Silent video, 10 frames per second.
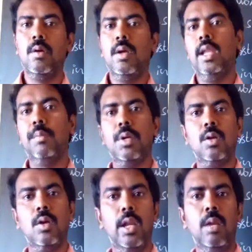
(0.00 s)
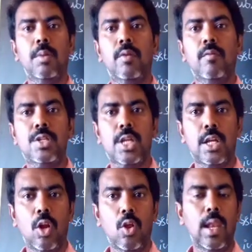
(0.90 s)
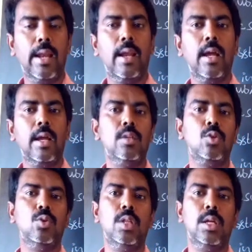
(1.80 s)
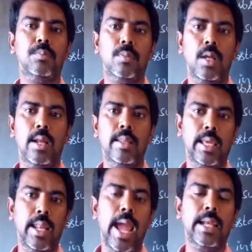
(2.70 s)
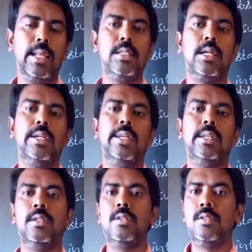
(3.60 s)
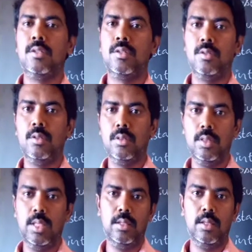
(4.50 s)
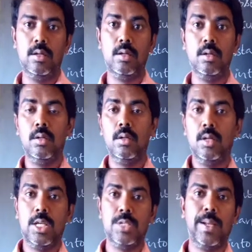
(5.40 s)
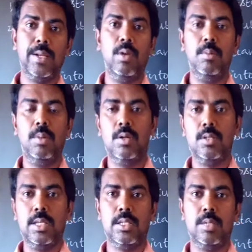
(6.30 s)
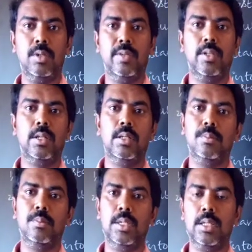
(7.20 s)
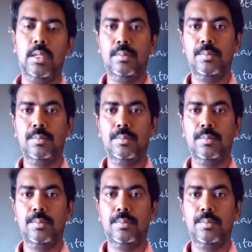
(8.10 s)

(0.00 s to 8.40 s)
Any particular element which can allow the electric current through them and they can act as a conductors. Then the respective element also example of the metal.